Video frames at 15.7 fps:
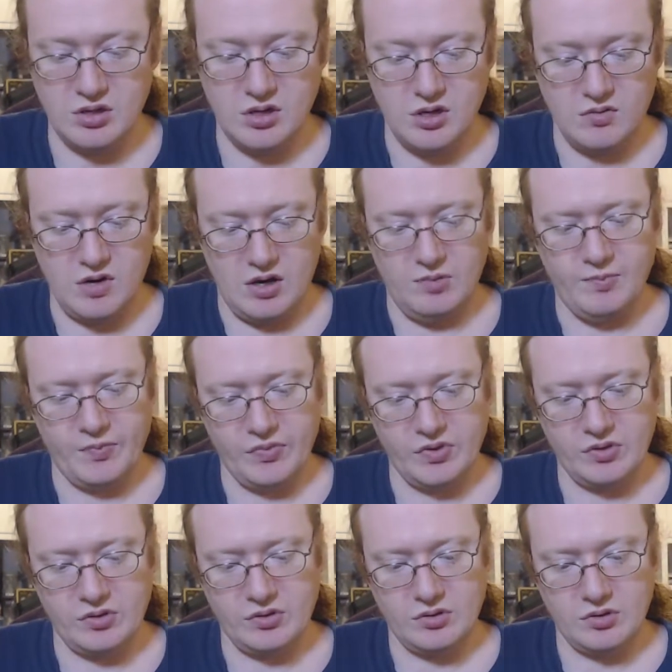Well,
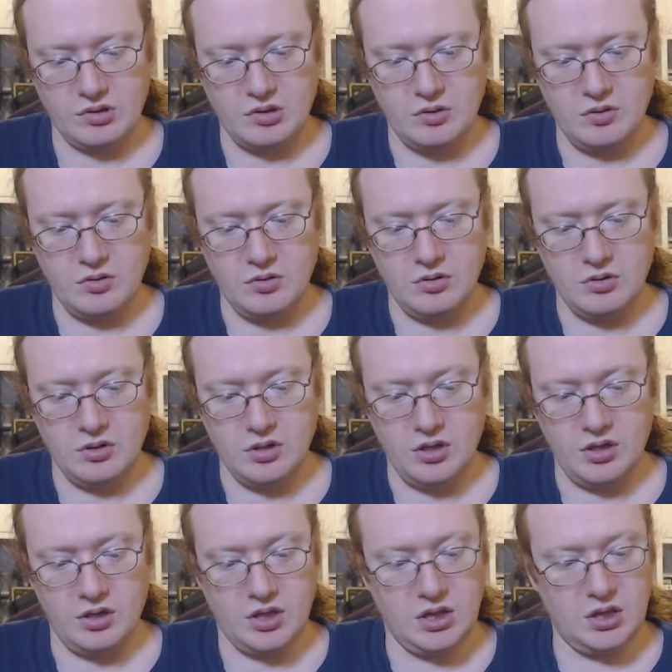
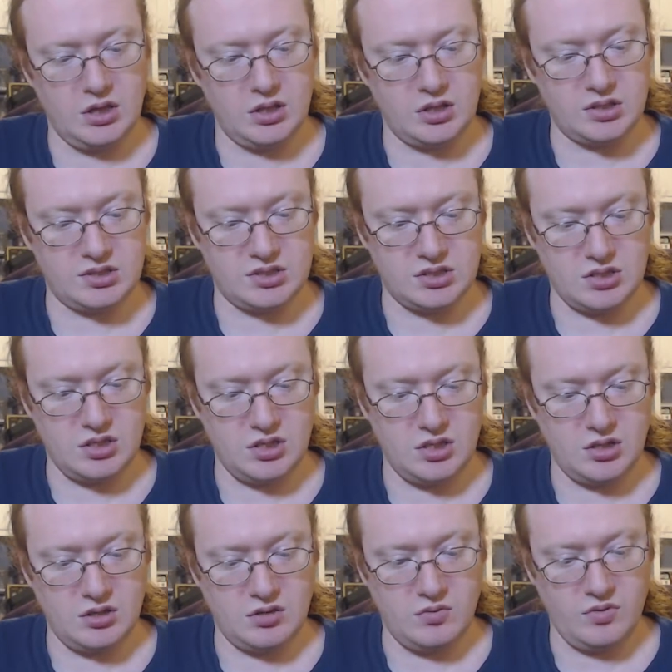it looks
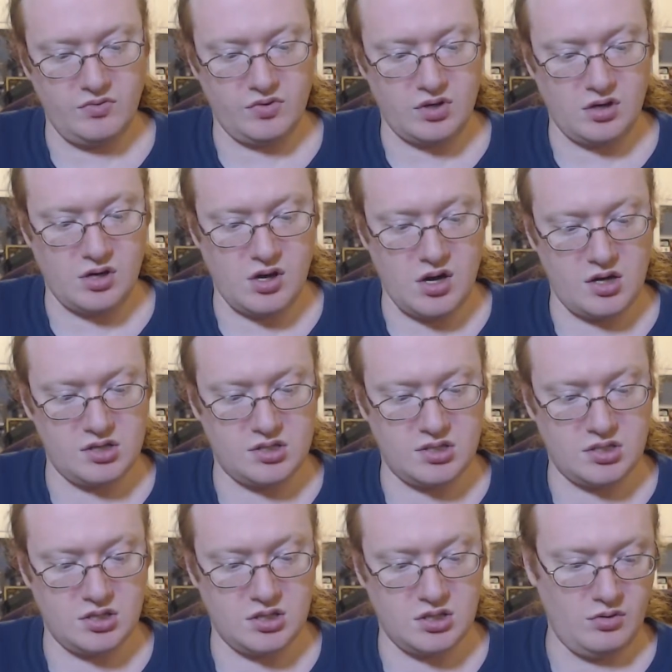like we've got
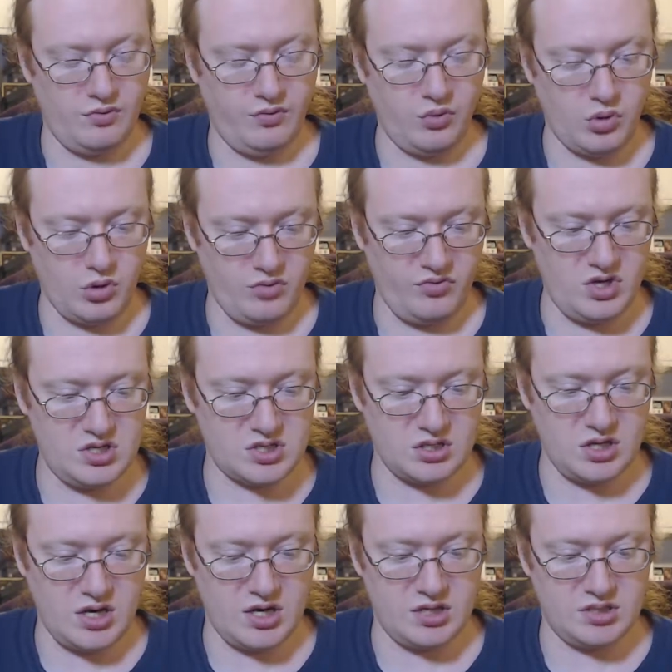4 of each
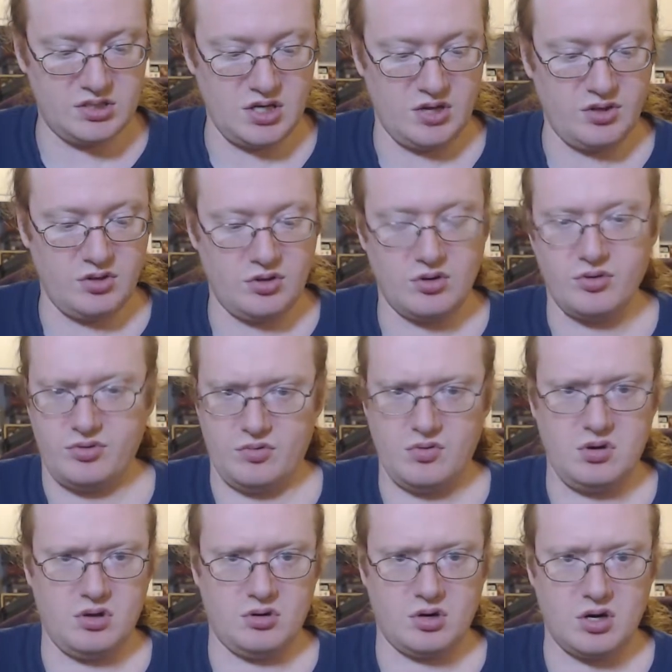class, and then there are 3
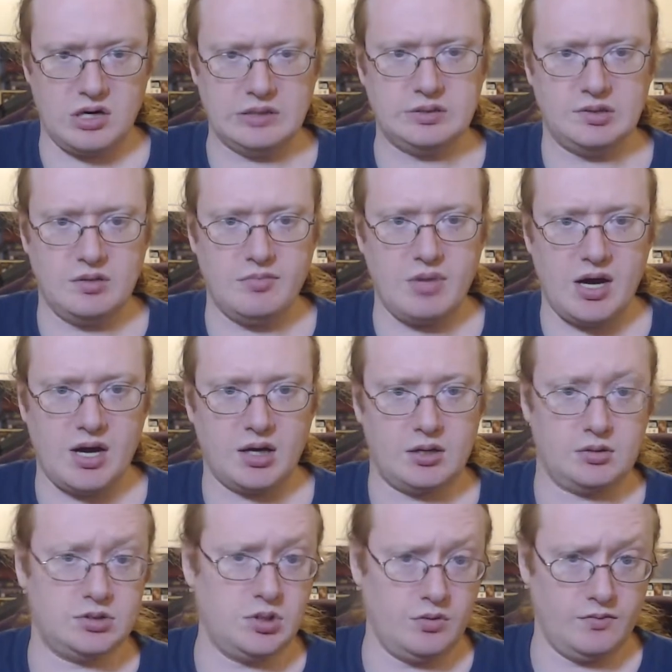other cards in the back,
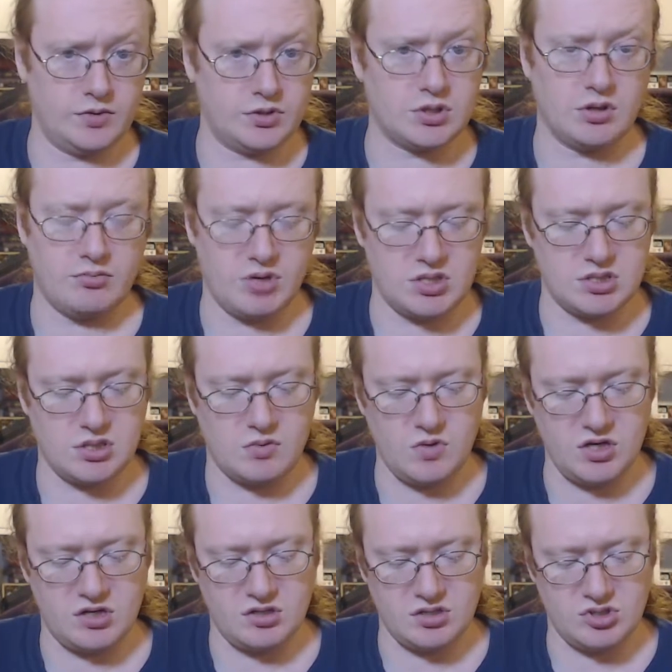2 of which are the basic
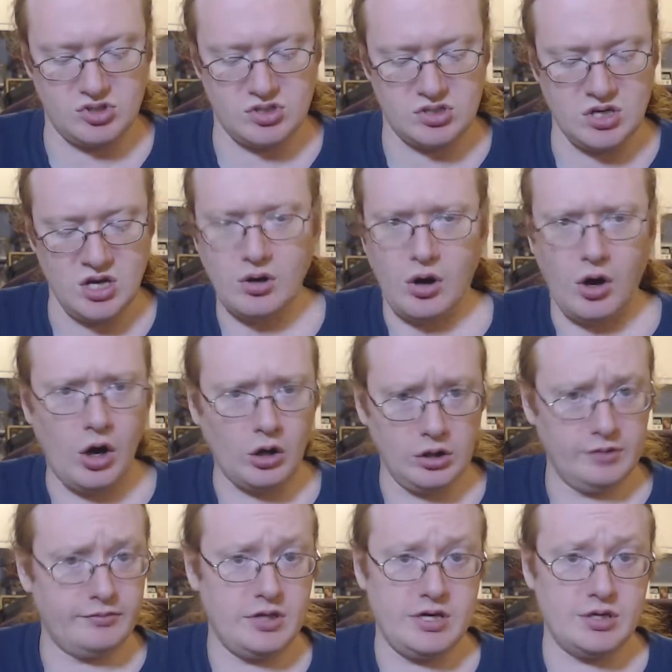weaknesses. All
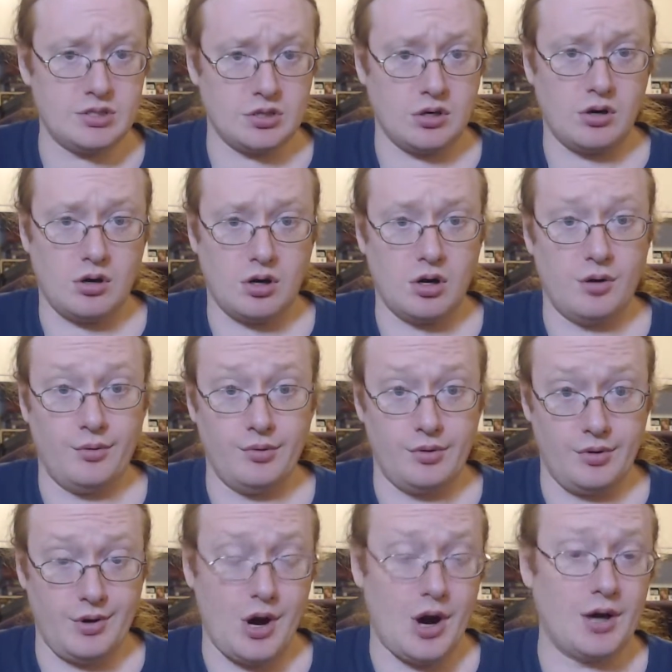of these are
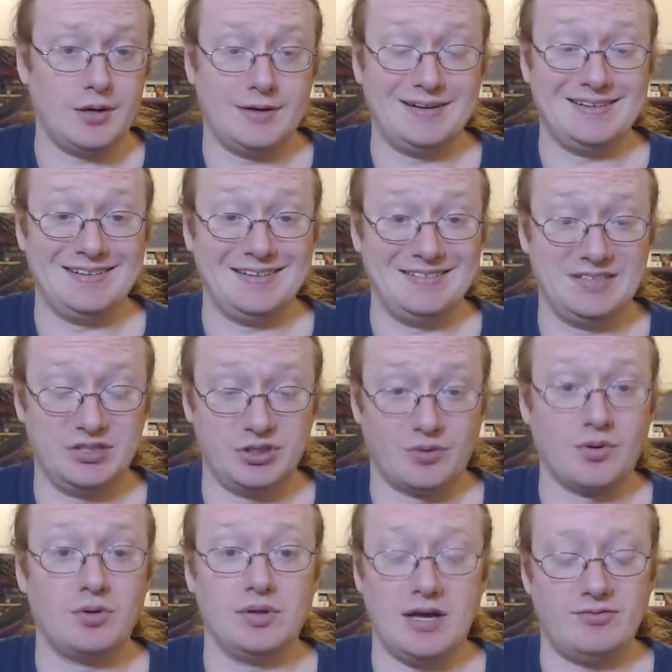
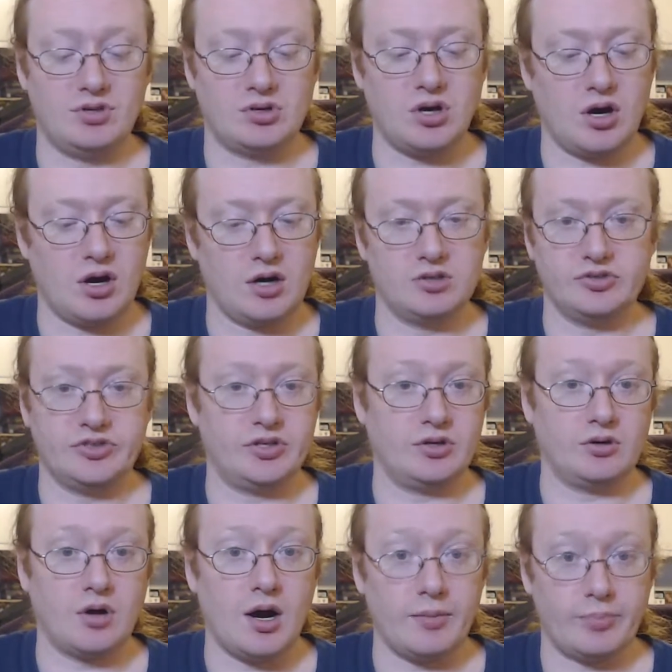non-zero level cards.
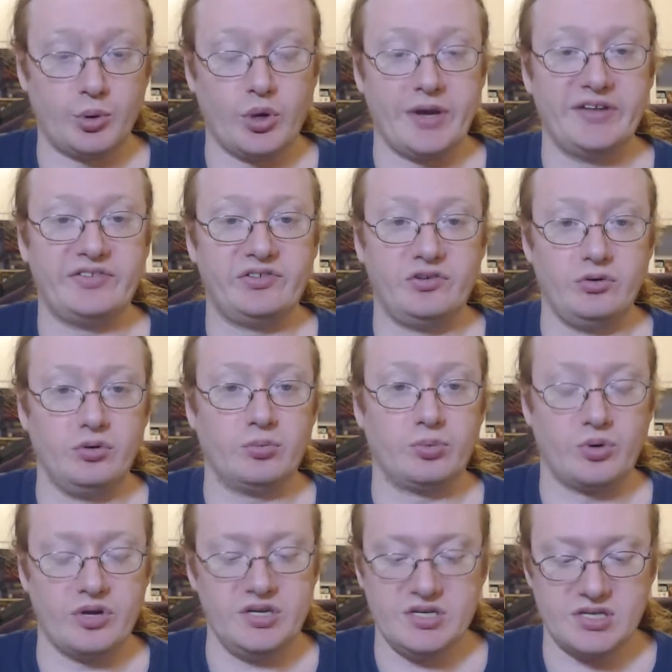They're upgrades to
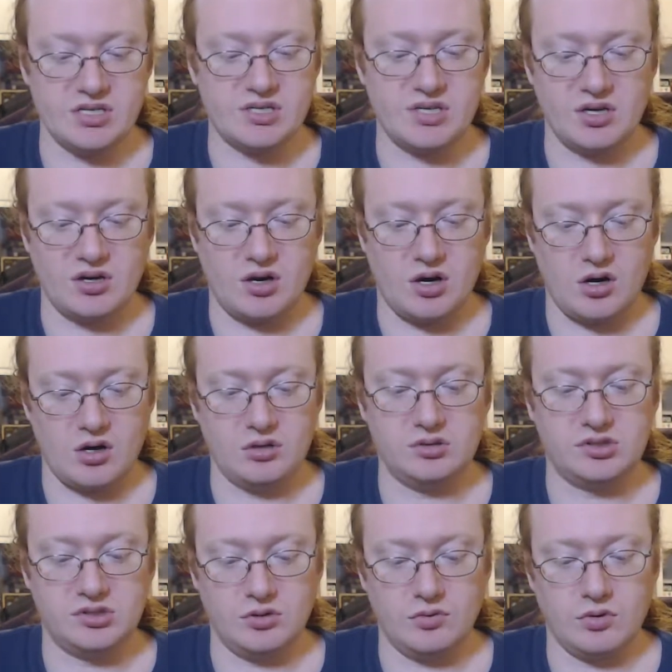pre-existing
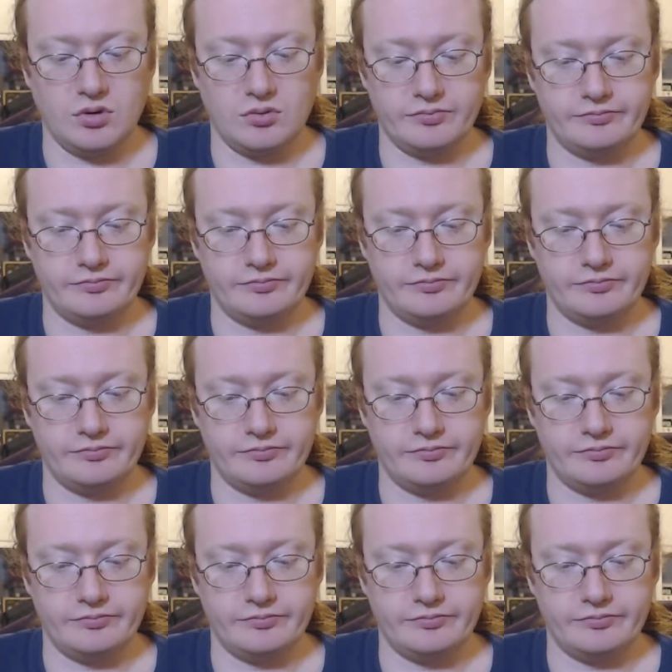cards, or,